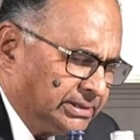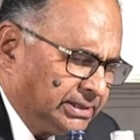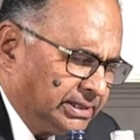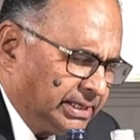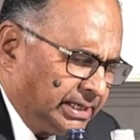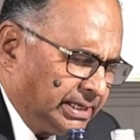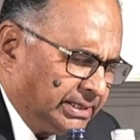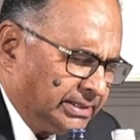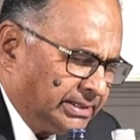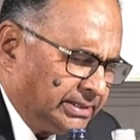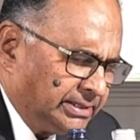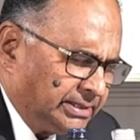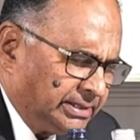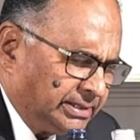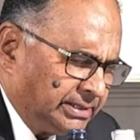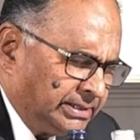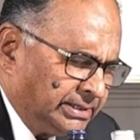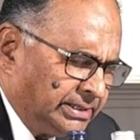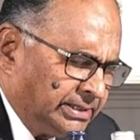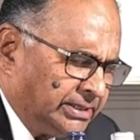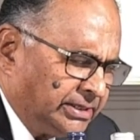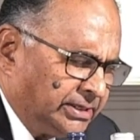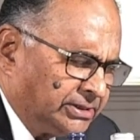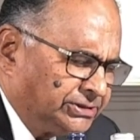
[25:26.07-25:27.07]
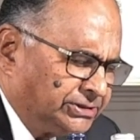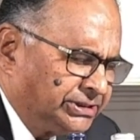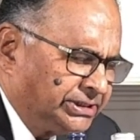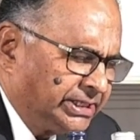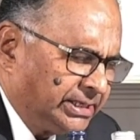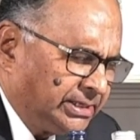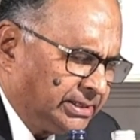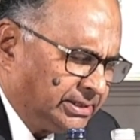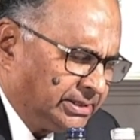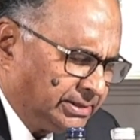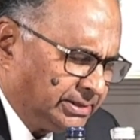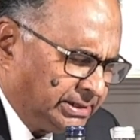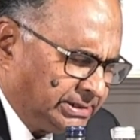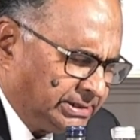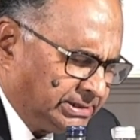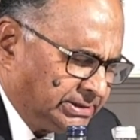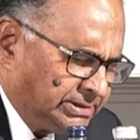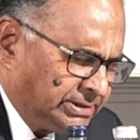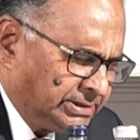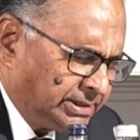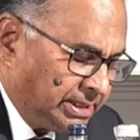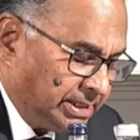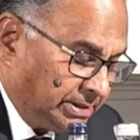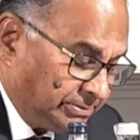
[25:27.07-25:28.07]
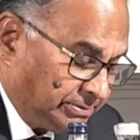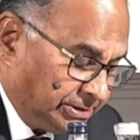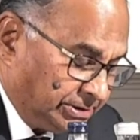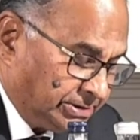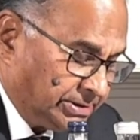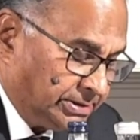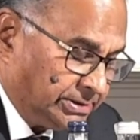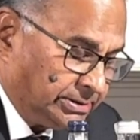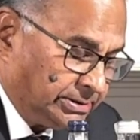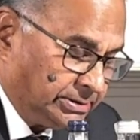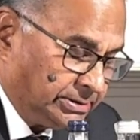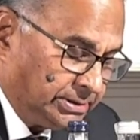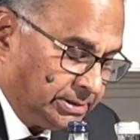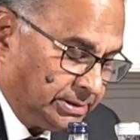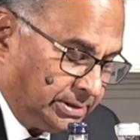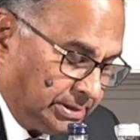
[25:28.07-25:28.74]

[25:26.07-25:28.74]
And in a nutshell, this declaration